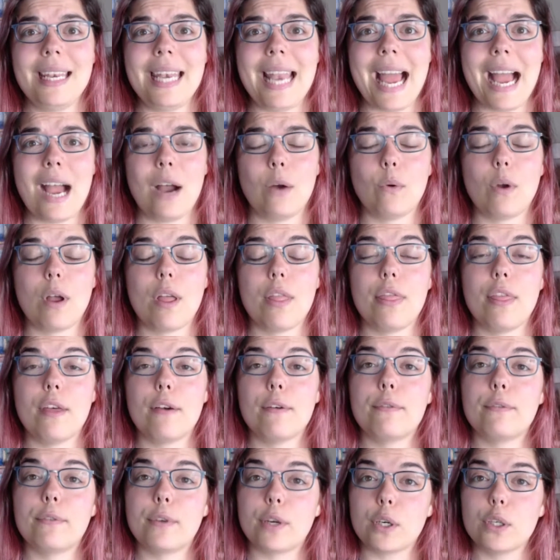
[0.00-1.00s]
Now,
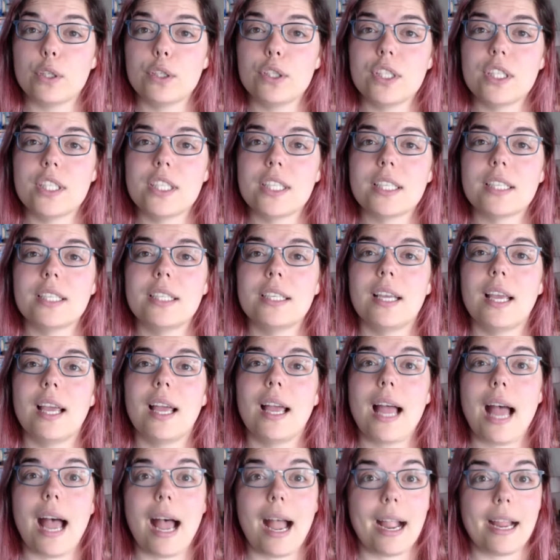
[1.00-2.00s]
the first
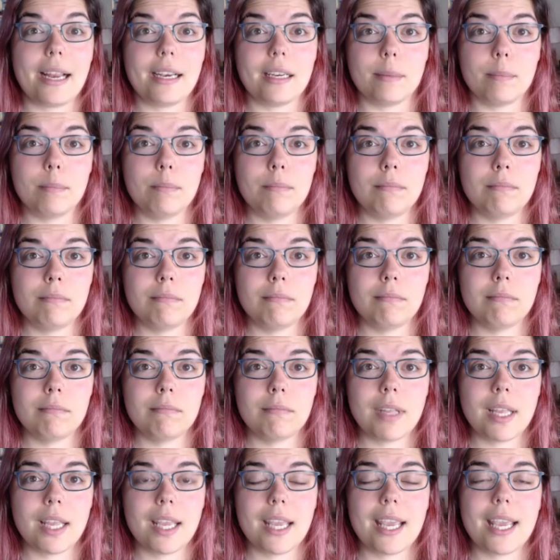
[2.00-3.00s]
item
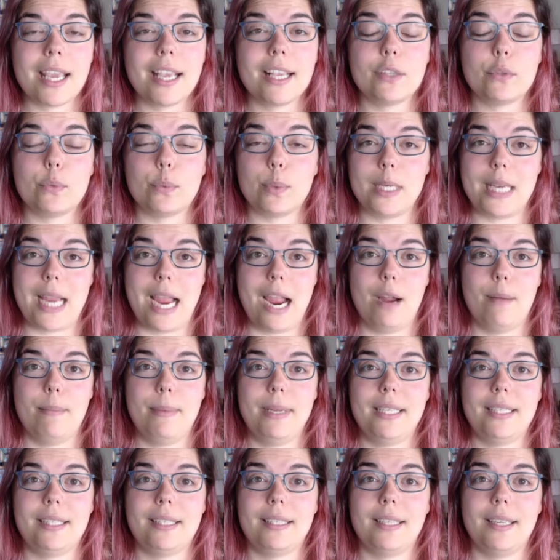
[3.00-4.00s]
is
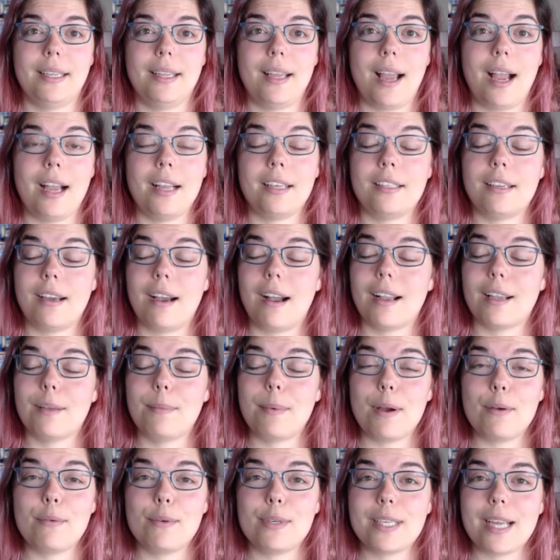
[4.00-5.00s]
retirement. Talk
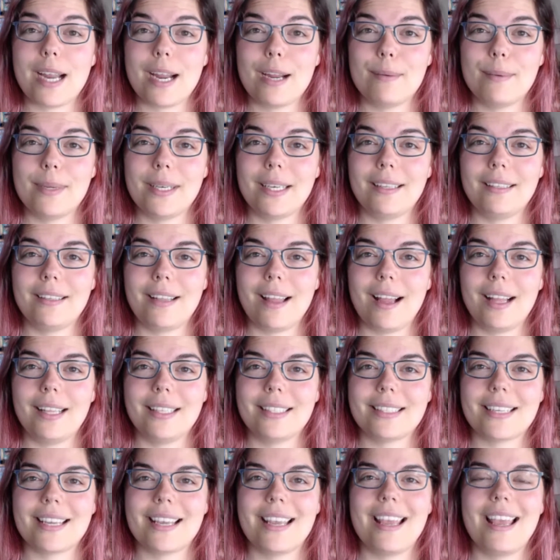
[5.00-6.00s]
about retirement a
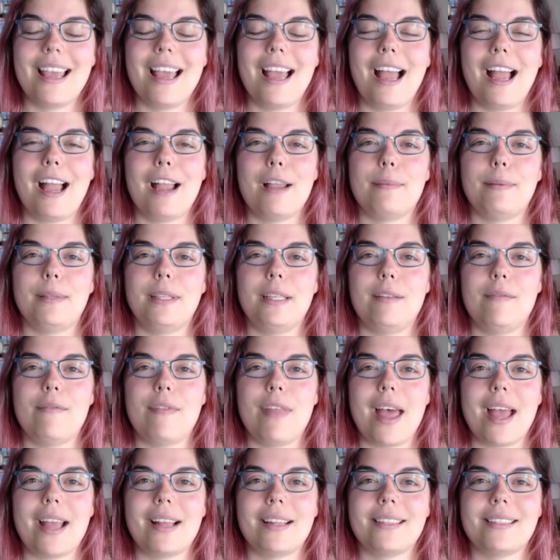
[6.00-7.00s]
lot. I believe
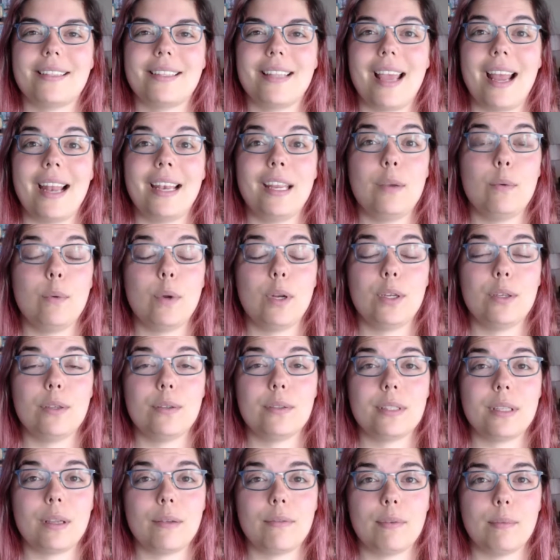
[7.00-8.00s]
that anyone
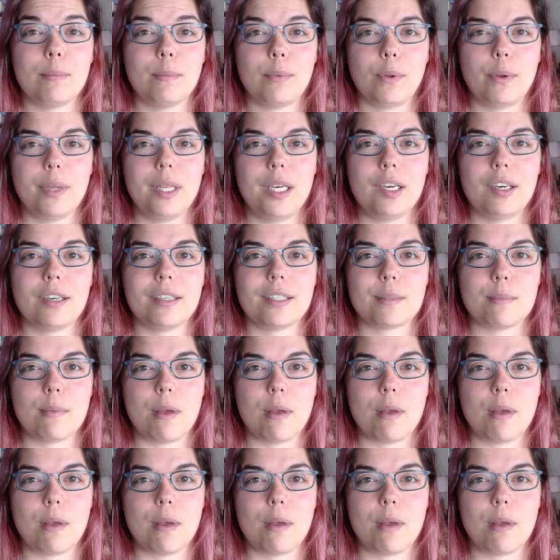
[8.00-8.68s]
who's self-employed or a